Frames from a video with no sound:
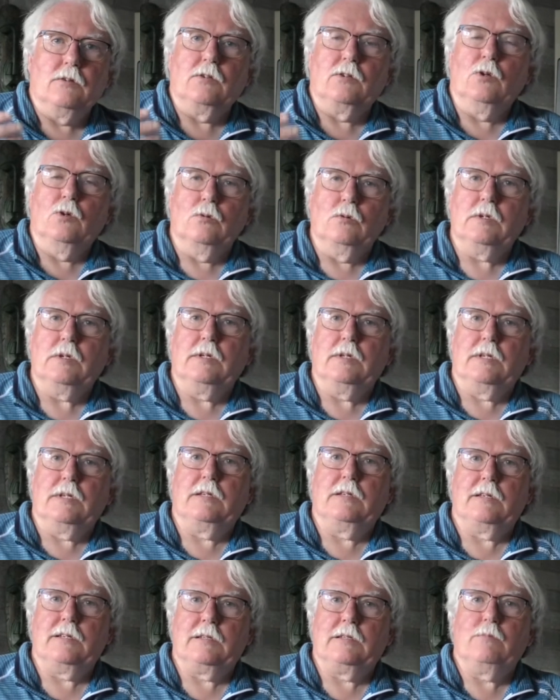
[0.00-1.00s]
Don't
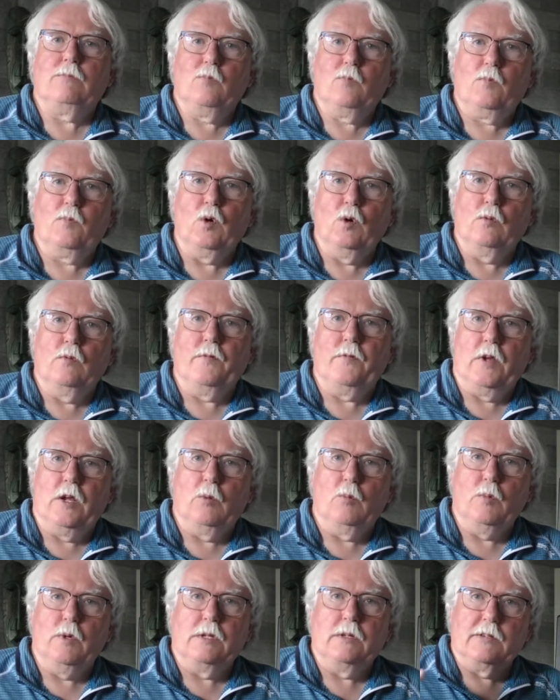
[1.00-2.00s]

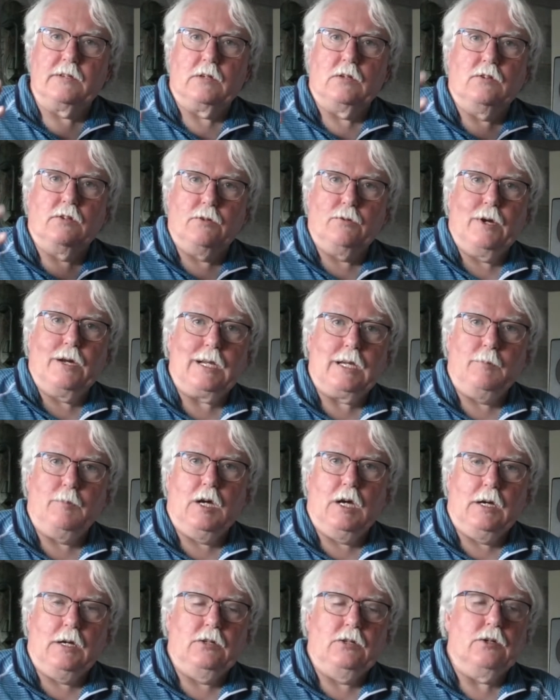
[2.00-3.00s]
film with the sun directly
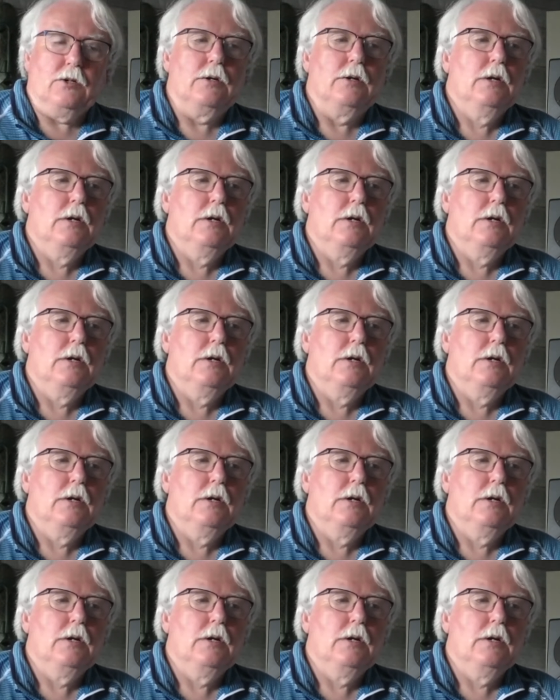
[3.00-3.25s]
behind you,